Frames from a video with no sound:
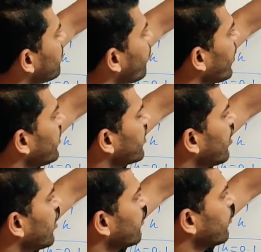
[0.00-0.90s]
point
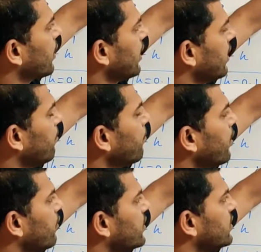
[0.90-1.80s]
or a
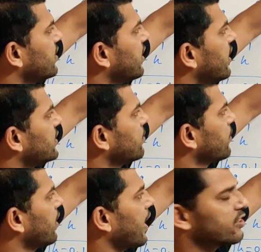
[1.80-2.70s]
number which is in the
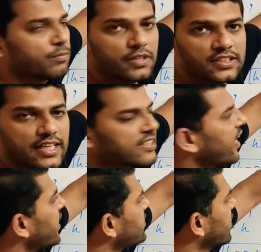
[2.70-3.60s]
decimal, assume this as an
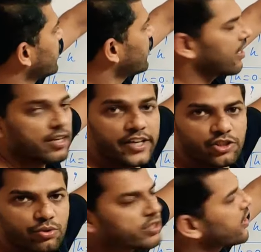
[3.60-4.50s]
x, that leads
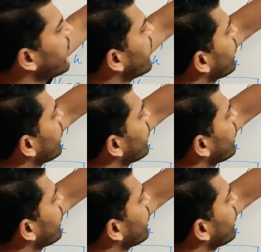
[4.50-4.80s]
to the standard